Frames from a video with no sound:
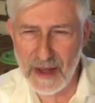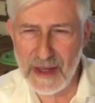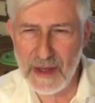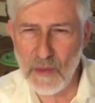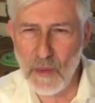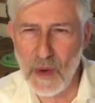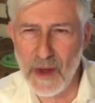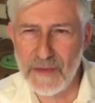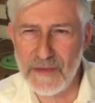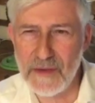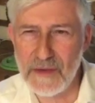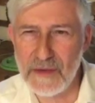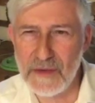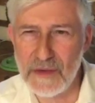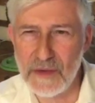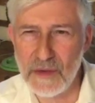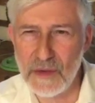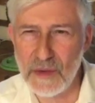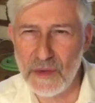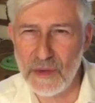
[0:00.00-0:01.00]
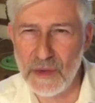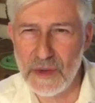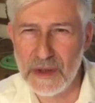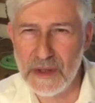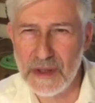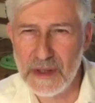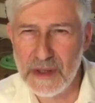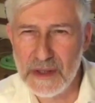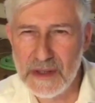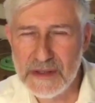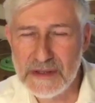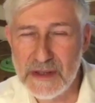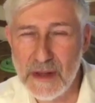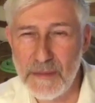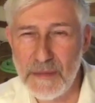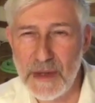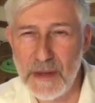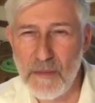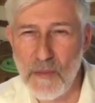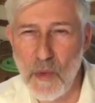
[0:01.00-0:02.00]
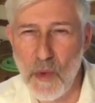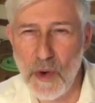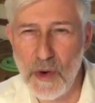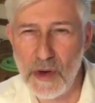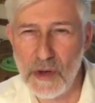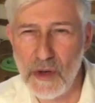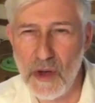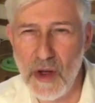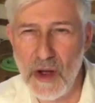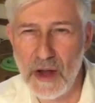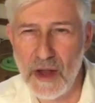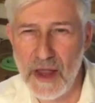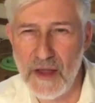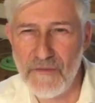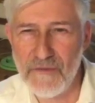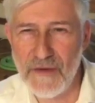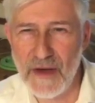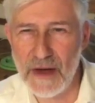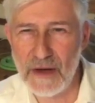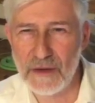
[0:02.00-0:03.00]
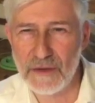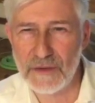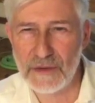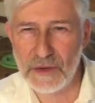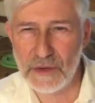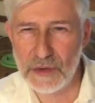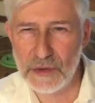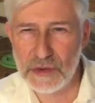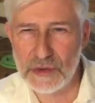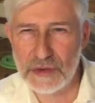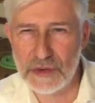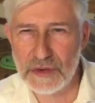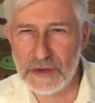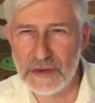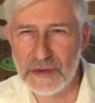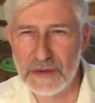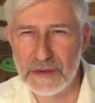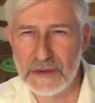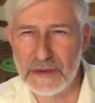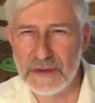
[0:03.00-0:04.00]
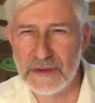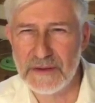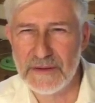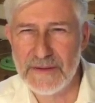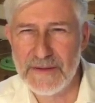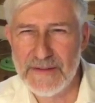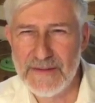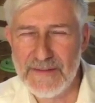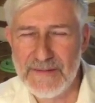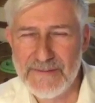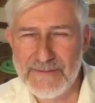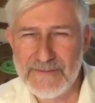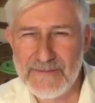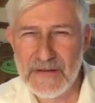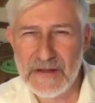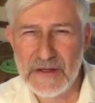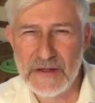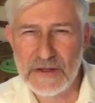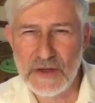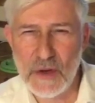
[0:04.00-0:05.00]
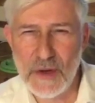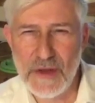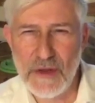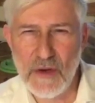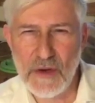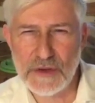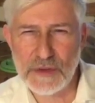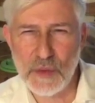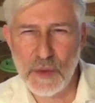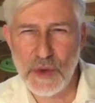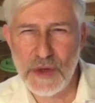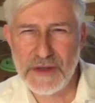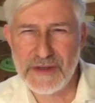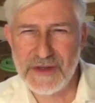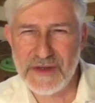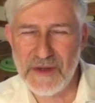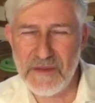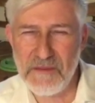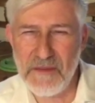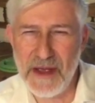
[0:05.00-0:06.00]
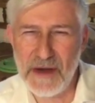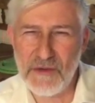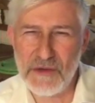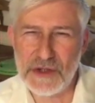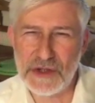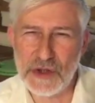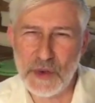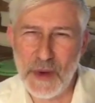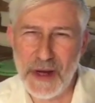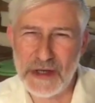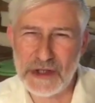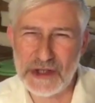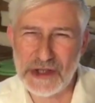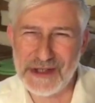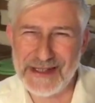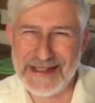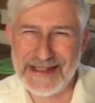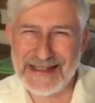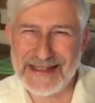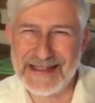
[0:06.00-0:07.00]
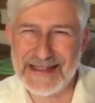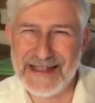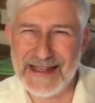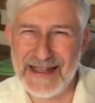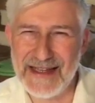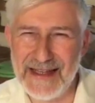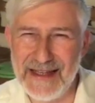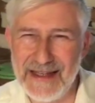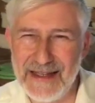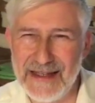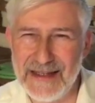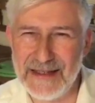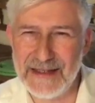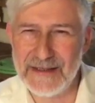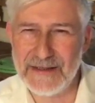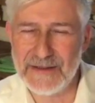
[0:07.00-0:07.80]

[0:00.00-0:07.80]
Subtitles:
wanted to something more along a final solution. So in those words of the Midrash, you actually see